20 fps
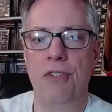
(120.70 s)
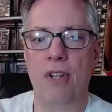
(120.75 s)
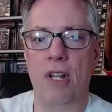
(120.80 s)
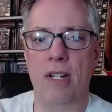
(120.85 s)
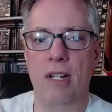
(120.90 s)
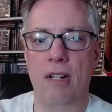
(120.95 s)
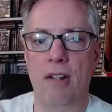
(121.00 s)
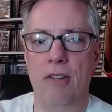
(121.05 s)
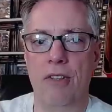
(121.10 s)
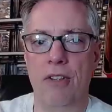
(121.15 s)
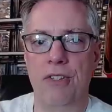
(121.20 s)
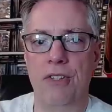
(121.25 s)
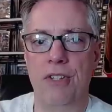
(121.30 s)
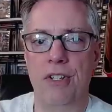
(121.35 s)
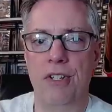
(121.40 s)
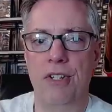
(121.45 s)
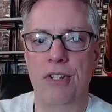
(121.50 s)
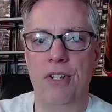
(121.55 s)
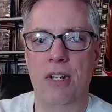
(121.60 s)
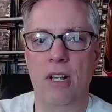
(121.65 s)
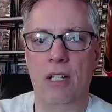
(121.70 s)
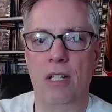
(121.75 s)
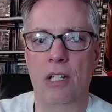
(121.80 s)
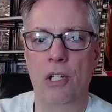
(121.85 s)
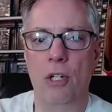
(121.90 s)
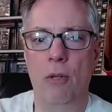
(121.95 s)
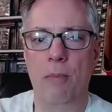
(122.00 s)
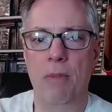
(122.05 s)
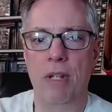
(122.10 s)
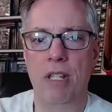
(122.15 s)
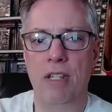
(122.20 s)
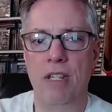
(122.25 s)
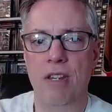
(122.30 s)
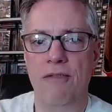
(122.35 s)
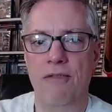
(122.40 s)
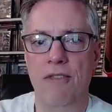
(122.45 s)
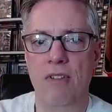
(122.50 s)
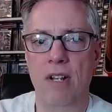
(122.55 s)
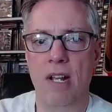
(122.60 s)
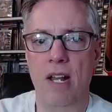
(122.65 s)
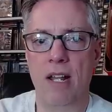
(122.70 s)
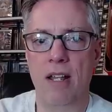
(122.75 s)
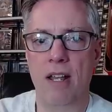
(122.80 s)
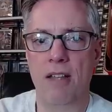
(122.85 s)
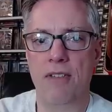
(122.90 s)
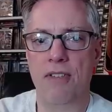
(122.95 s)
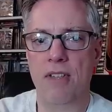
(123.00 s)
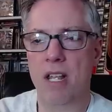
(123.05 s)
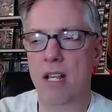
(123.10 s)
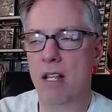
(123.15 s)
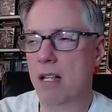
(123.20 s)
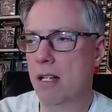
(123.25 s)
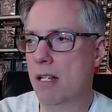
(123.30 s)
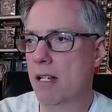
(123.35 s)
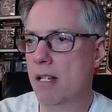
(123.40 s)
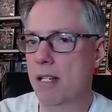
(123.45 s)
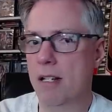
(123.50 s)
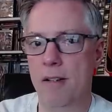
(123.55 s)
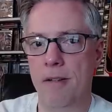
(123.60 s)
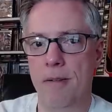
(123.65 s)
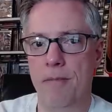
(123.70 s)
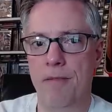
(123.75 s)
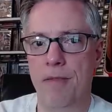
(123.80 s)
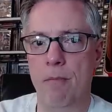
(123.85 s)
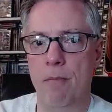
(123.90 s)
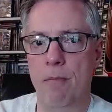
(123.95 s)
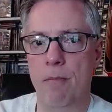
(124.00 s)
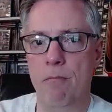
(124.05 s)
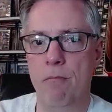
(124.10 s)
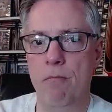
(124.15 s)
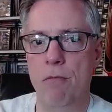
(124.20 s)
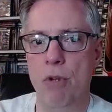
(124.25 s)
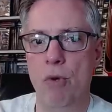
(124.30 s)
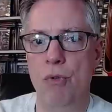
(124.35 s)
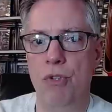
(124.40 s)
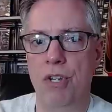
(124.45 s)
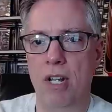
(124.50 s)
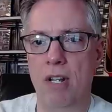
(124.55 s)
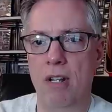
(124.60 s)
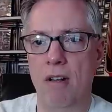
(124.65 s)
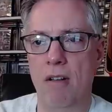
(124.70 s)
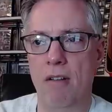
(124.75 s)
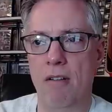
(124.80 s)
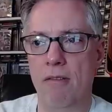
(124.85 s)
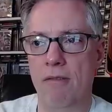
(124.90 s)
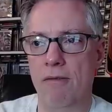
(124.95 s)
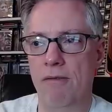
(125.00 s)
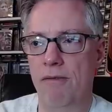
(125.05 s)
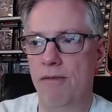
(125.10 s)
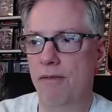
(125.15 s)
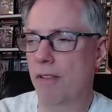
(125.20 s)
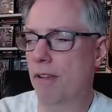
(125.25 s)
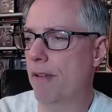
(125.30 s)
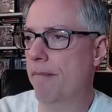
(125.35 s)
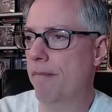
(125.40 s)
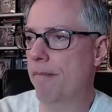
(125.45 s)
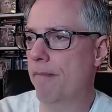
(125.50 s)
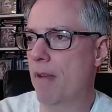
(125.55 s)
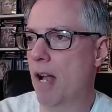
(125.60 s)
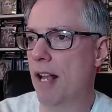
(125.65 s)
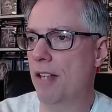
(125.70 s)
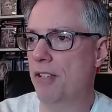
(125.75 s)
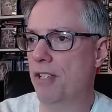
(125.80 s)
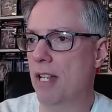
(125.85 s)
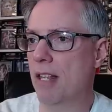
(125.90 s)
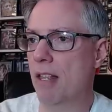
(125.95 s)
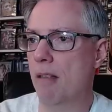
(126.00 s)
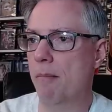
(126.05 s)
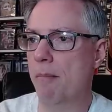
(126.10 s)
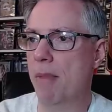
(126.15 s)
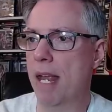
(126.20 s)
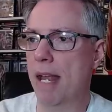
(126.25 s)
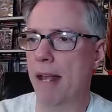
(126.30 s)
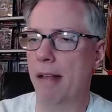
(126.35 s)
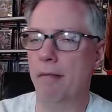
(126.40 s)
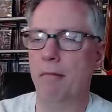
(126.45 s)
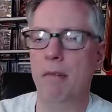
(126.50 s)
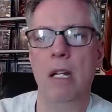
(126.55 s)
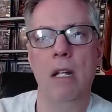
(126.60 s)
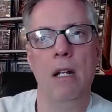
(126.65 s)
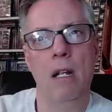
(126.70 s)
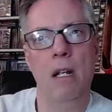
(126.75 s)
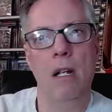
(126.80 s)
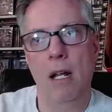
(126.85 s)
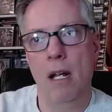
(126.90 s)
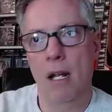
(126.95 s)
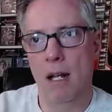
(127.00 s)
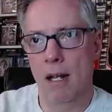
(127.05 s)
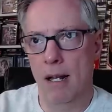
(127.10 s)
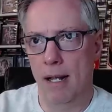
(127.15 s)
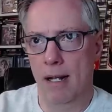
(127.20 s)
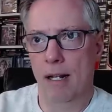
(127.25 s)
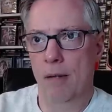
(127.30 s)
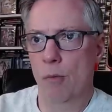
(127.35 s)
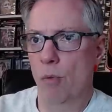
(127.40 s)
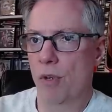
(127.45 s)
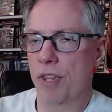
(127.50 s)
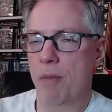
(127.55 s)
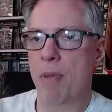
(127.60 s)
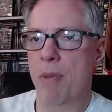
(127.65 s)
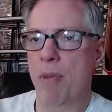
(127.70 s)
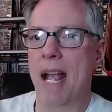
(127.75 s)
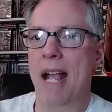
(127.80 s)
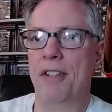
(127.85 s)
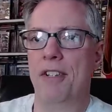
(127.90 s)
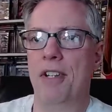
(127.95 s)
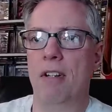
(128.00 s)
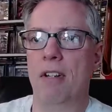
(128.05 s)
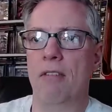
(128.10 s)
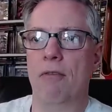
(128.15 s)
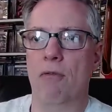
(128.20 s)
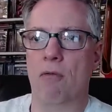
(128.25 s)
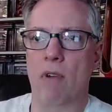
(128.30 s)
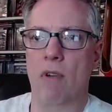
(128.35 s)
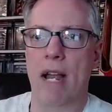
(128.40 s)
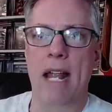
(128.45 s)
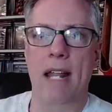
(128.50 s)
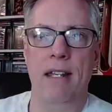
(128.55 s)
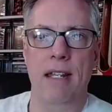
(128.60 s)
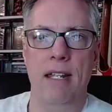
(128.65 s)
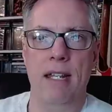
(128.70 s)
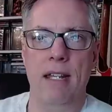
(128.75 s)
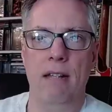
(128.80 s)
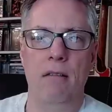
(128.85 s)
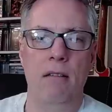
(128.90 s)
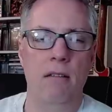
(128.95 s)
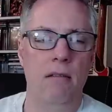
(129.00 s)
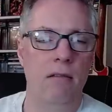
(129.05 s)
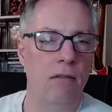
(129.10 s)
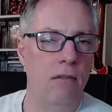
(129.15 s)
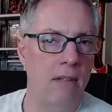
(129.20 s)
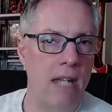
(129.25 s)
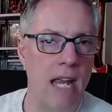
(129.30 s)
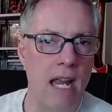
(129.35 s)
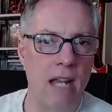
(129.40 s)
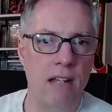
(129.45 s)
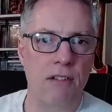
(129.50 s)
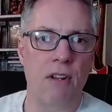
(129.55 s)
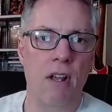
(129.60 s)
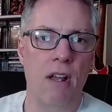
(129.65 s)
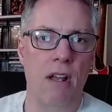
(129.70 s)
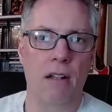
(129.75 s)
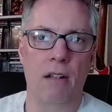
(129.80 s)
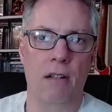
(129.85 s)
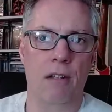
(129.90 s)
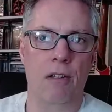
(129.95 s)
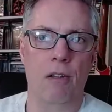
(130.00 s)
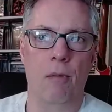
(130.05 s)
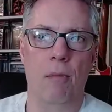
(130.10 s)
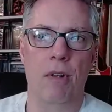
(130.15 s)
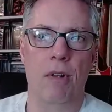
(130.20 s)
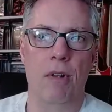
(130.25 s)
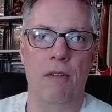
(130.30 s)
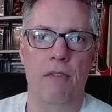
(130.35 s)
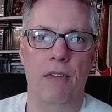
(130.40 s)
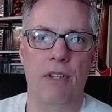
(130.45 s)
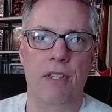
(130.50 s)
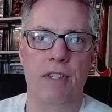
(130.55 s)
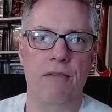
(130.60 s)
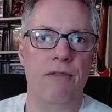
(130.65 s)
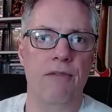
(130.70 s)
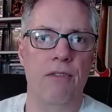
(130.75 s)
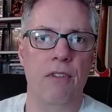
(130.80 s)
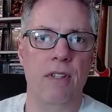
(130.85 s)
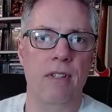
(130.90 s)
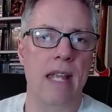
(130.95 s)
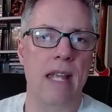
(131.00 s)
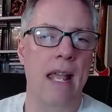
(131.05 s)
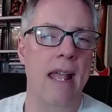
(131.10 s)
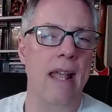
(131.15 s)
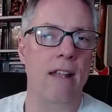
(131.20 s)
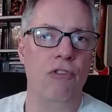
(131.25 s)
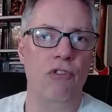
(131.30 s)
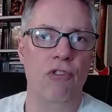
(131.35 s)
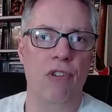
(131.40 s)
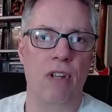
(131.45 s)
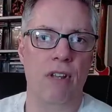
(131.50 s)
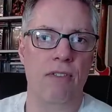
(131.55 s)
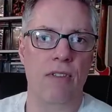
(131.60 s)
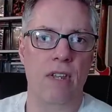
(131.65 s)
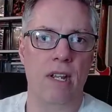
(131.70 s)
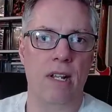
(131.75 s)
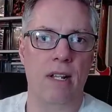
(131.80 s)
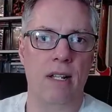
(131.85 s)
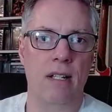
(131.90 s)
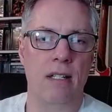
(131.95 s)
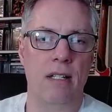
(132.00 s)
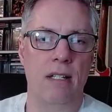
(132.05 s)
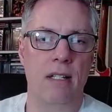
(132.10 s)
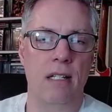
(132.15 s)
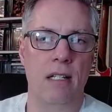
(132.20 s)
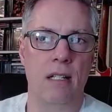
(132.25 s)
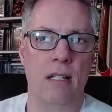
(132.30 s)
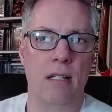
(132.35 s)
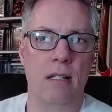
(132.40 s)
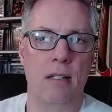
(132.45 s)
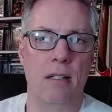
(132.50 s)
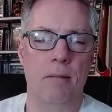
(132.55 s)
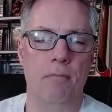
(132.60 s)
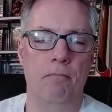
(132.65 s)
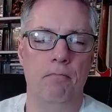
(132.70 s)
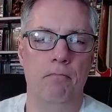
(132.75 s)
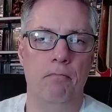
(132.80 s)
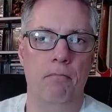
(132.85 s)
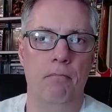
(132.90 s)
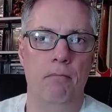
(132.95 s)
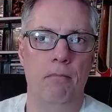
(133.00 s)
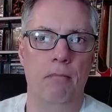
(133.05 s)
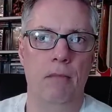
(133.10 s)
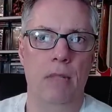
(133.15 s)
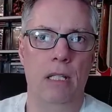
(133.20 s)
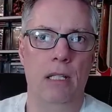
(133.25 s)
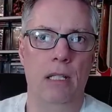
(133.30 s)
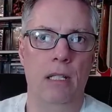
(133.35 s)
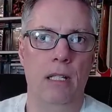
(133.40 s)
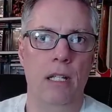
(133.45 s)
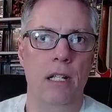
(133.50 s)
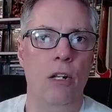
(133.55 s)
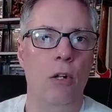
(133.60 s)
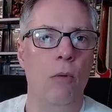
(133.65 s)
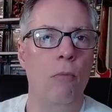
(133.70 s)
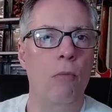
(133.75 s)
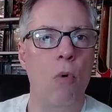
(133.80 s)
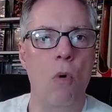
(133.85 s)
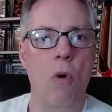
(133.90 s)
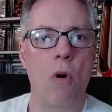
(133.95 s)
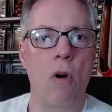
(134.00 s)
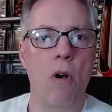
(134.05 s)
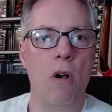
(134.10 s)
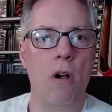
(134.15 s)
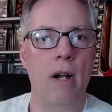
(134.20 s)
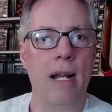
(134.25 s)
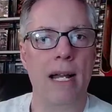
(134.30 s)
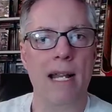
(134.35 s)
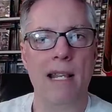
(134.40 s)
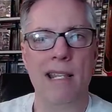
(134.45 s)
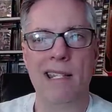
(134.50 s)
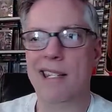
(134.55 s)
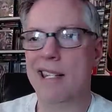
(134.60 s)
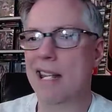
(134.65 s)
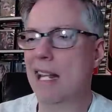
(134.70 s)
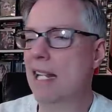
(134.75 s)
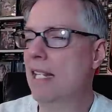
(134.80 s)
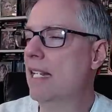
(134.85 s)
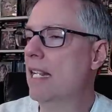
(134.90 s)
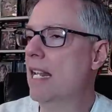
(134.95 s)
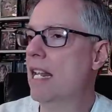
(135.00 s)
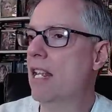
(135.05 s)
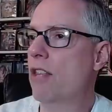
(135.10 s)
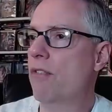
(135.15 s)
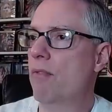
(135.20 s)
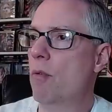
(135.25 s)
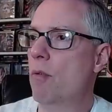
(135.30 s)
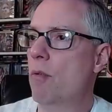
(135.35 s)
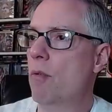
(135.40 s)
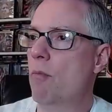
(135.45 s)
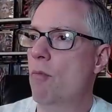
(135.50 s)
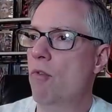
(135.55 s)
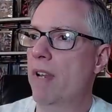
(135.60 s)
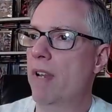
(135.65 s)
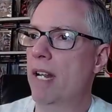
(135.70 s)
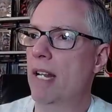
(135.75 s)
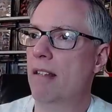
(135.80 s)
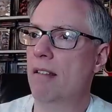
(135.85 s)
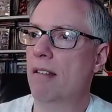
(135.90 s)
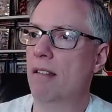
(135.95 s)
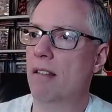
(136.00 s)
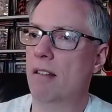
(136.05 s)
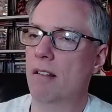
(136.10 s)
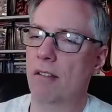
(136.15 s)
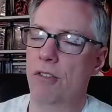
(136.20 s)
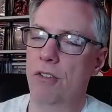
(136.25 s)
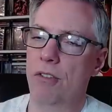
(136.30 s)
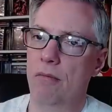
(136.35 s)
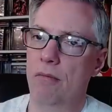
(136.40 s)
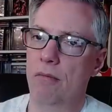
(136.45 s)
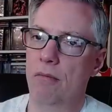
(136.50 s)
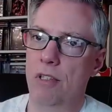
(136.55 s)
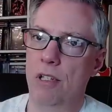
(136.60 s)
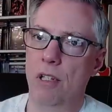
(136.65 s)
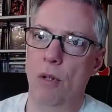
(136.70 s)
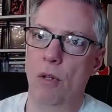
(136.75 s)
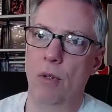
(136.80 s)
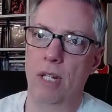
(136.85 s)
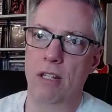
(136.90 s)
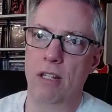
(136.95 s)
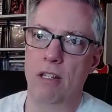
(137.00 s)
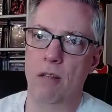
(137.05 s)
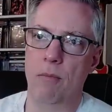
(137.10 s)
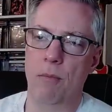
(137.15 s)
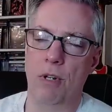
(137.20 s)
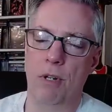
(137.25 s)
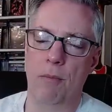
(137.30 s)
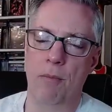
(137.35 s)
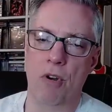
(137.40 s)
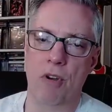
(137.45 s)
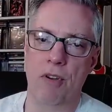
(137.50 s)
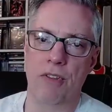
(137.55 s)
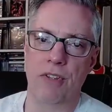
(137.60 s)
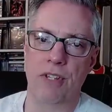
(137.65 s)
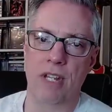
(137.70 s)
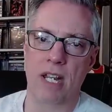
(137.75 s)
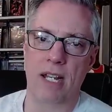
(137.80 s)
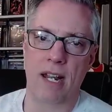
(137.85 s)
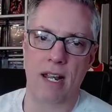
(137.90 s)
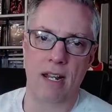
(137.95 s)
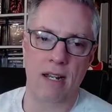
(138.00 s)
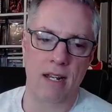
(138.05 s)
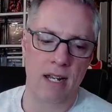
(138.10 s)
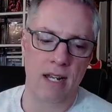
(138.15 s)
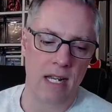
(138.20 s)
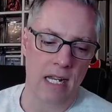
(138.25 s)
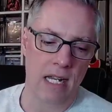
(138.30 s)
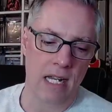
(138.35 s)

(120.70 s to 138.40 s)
on here. This is a little bit different. I, I think uh, the music of uh, Ozzy and the band, with the passing of Randy, takes on a little bit of a different edge, I think. It's uh, a little more, again, this is nineteen eighty-three, we're moving into the slowly into the middle part of the decade.